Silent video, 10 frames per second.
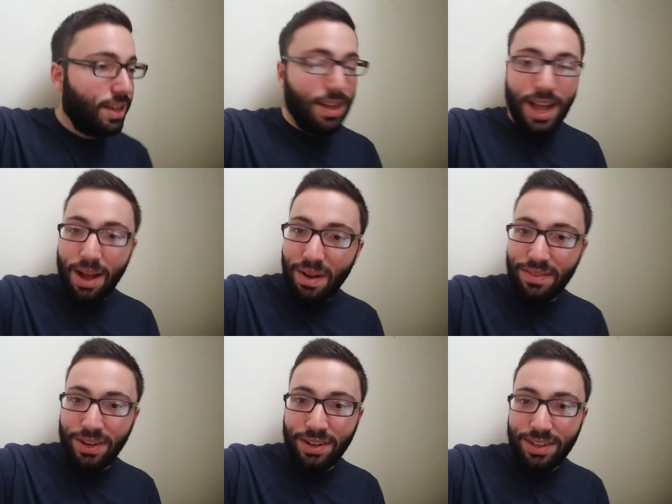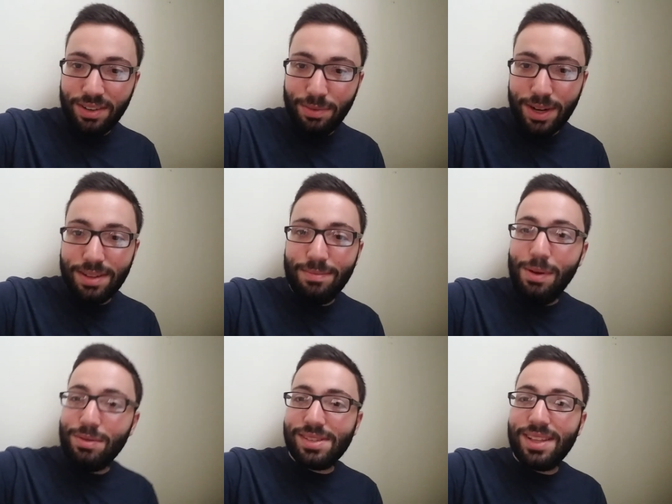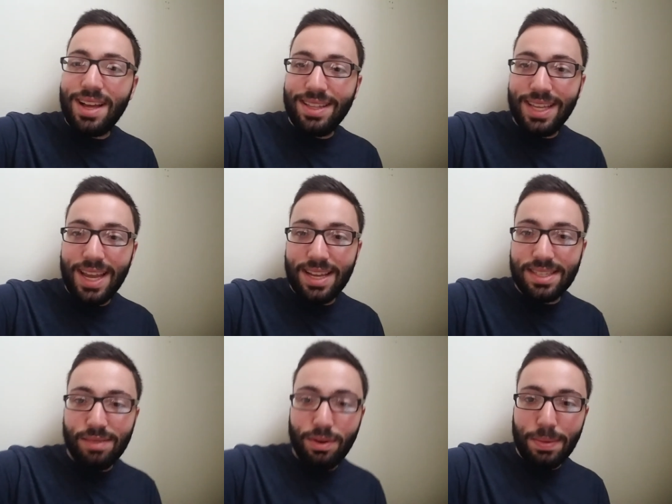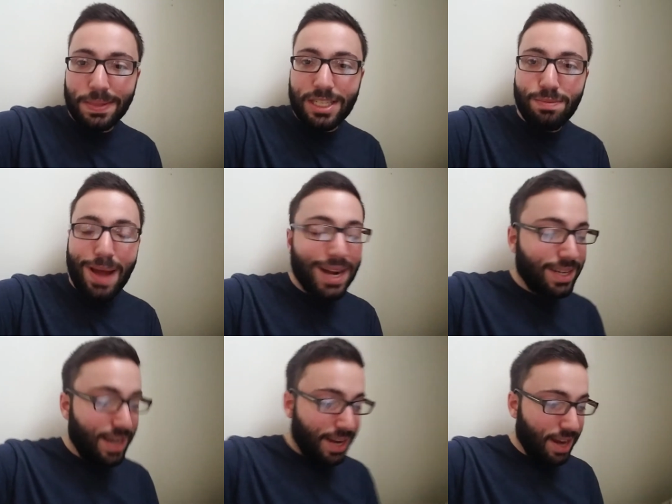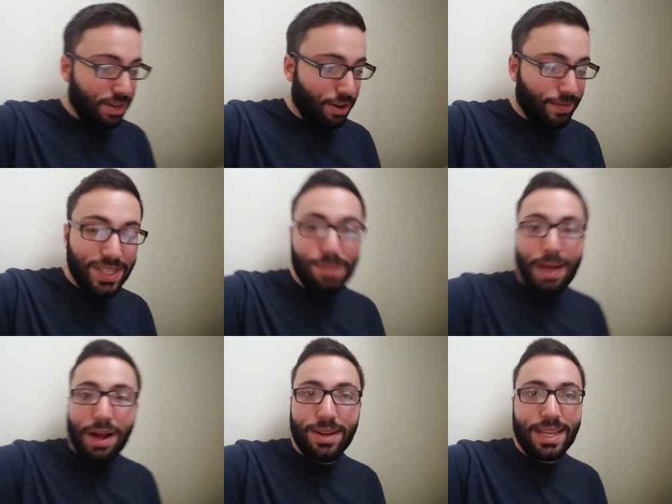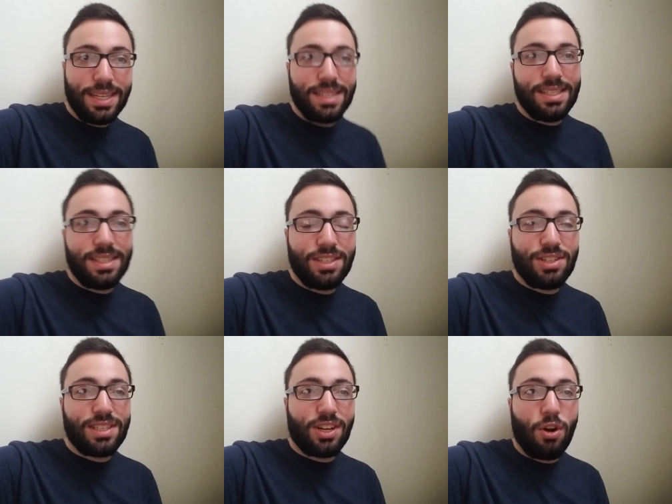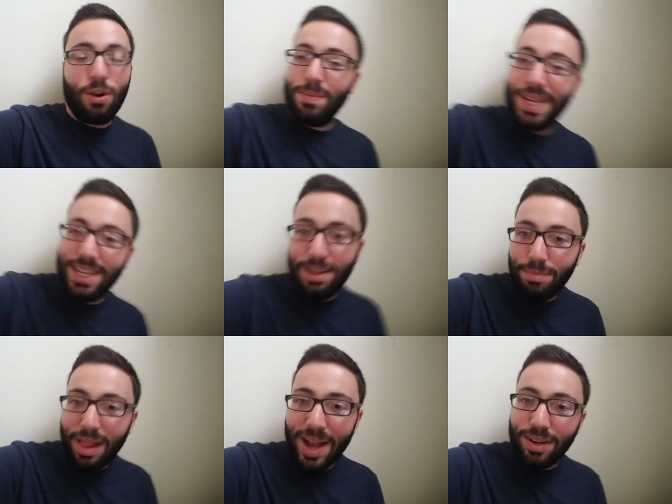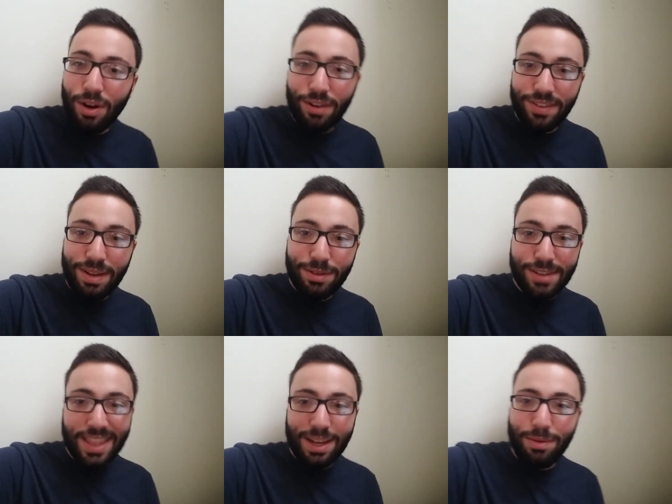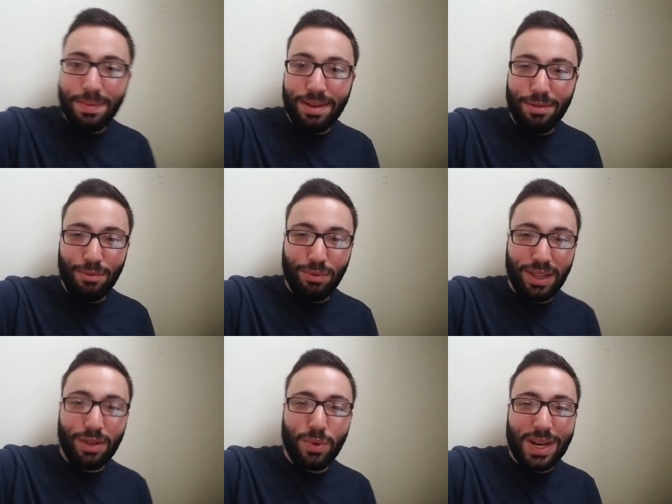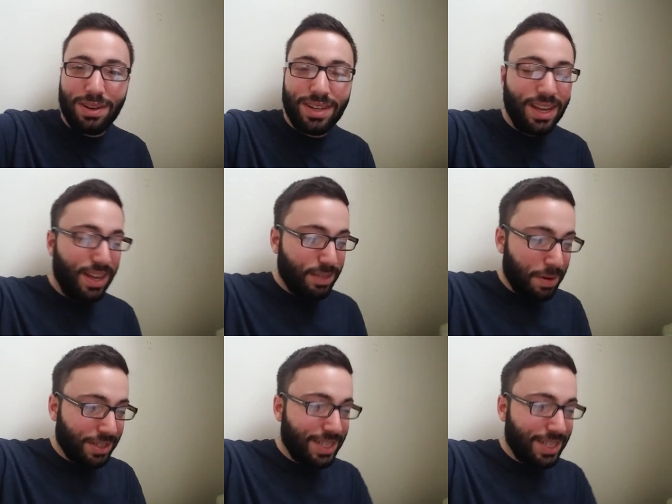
However, what it most likely is, and what I'm expecting and nervous about, is just carbonated black coffee, which I think would be really weird, especially